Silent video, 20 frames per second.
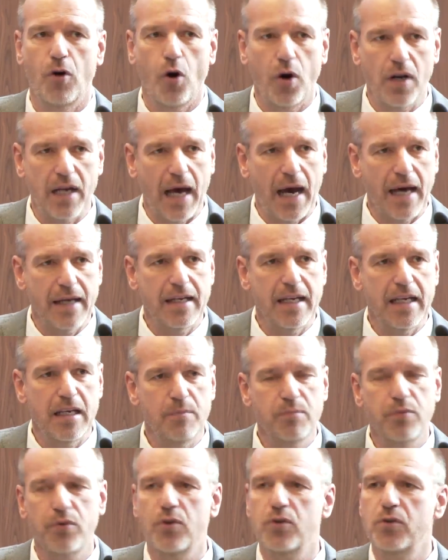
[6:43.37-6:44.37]

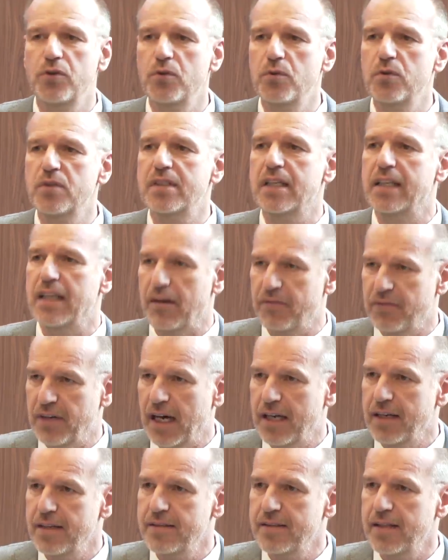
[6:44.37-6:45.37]
honey produced in
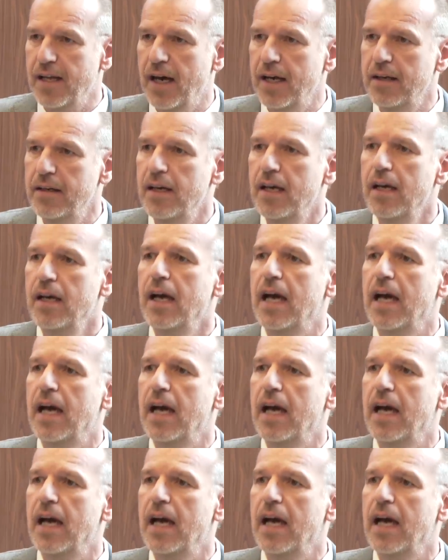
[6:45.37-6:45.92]
Afghanistan